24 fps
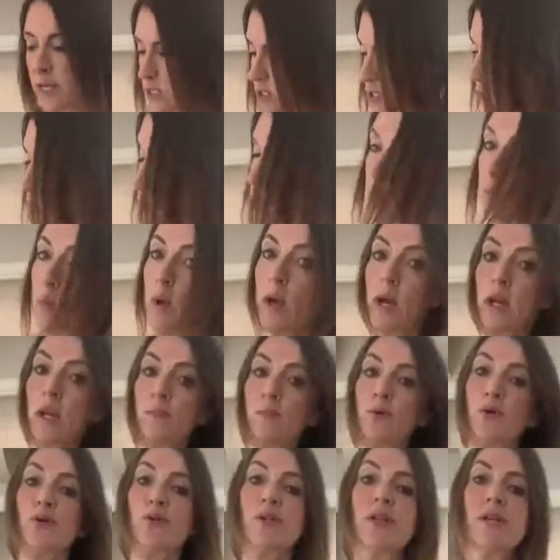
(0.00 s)
So we're going to
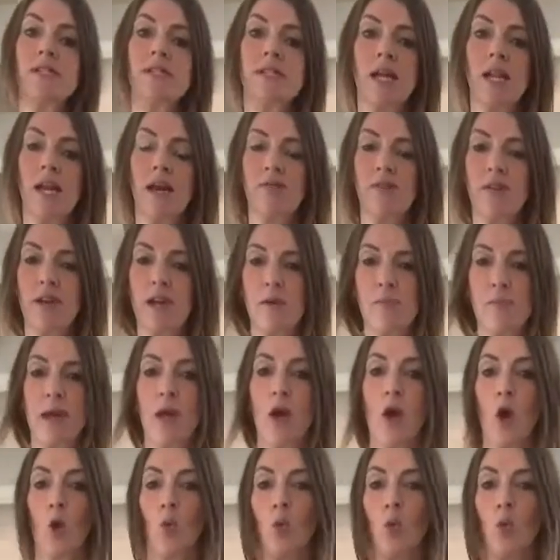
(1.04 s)
put these, they're laughing at me.